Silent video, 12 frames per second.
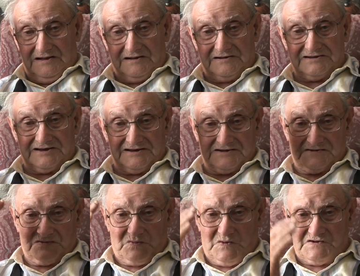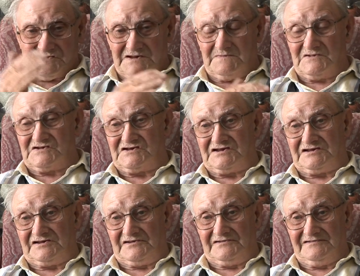I said, there's a washing machine
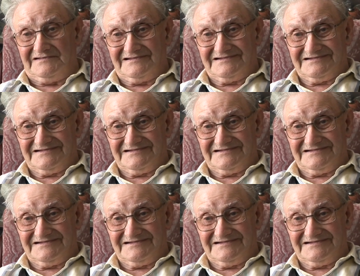here.